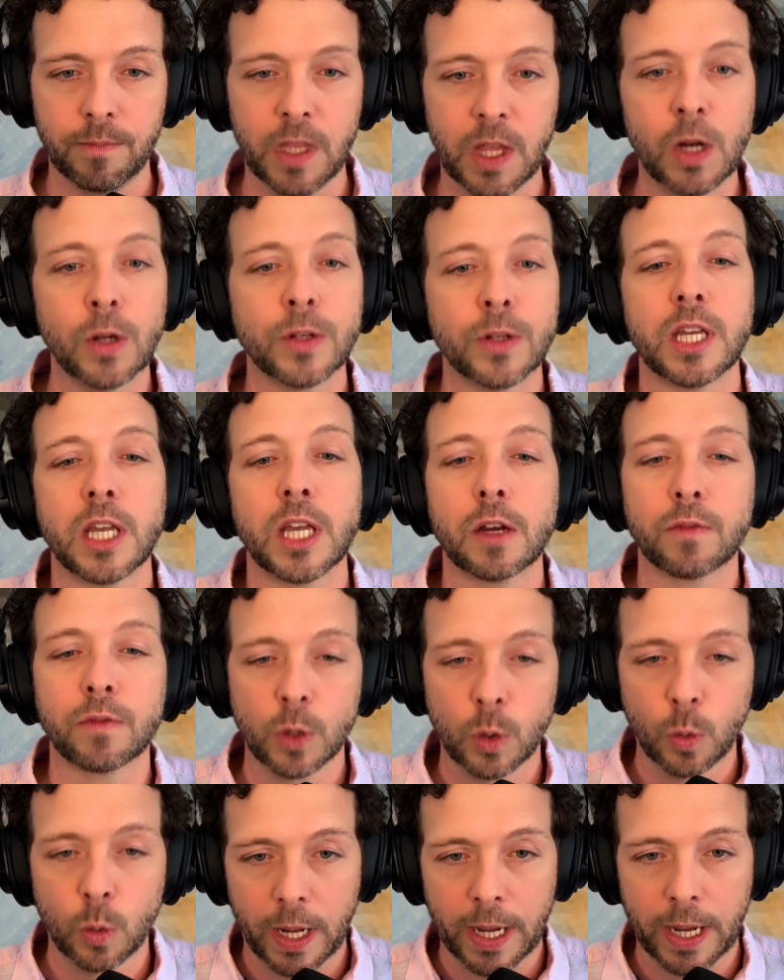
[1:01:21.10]
It'll take it for
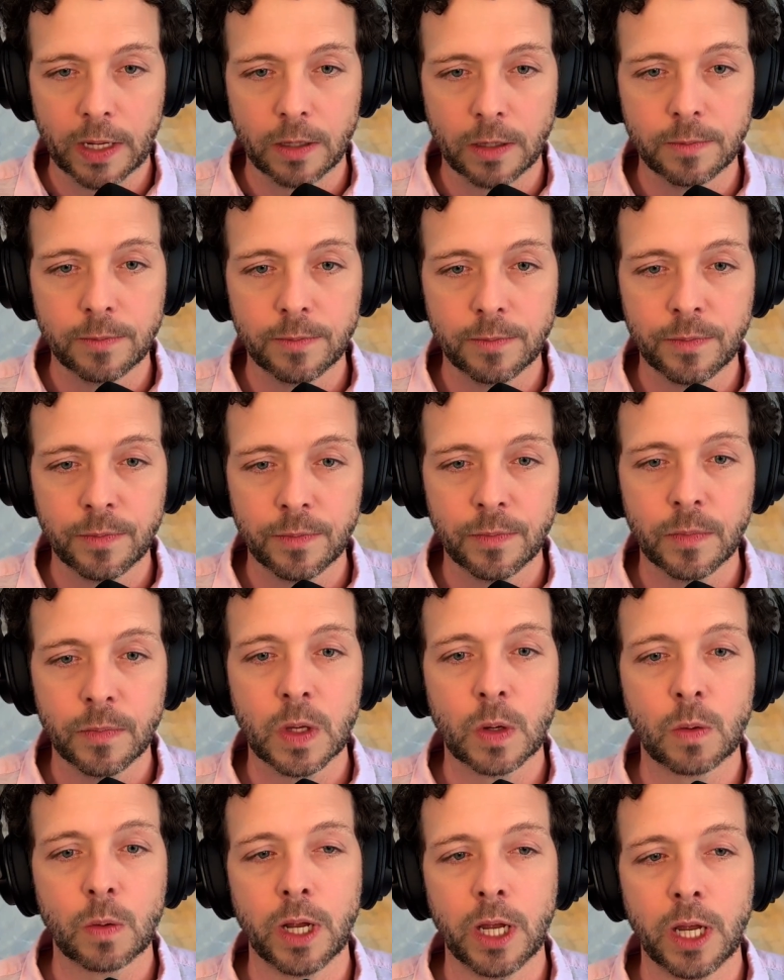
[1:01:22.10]
a while,
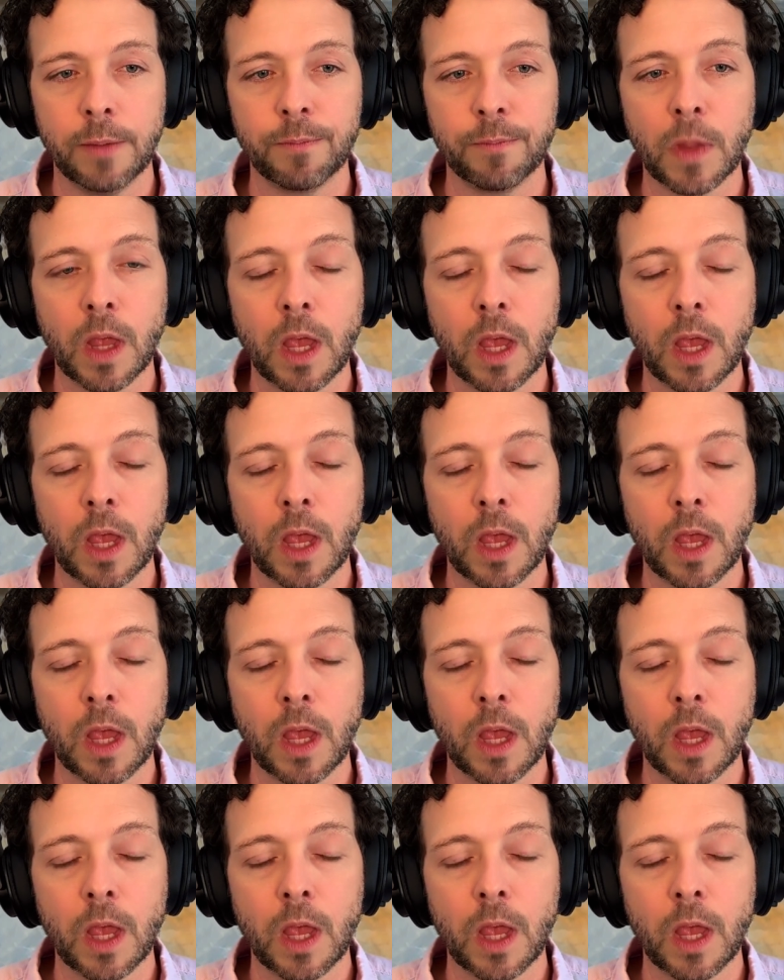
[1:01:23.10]
right?